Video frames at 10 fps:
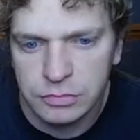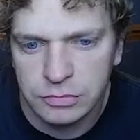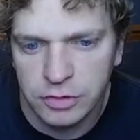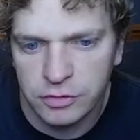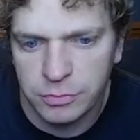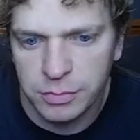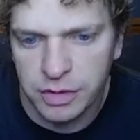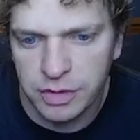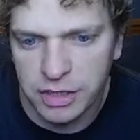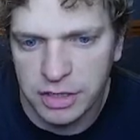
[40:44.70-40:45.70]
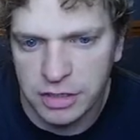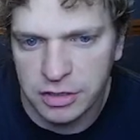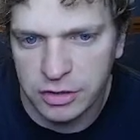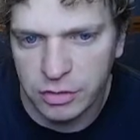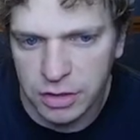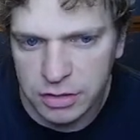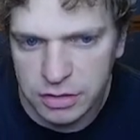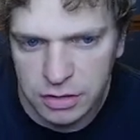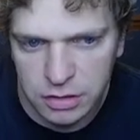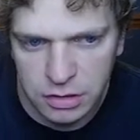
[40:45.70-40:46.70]
Even better than it needing to go
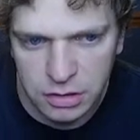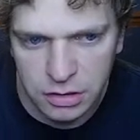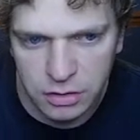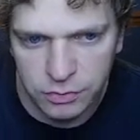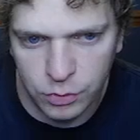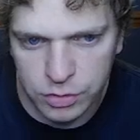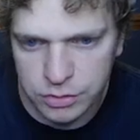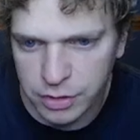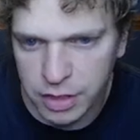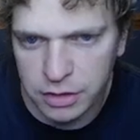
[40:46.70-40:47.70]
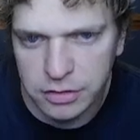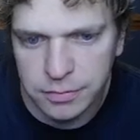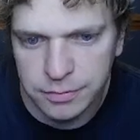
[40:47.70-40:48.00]
get a forest or island.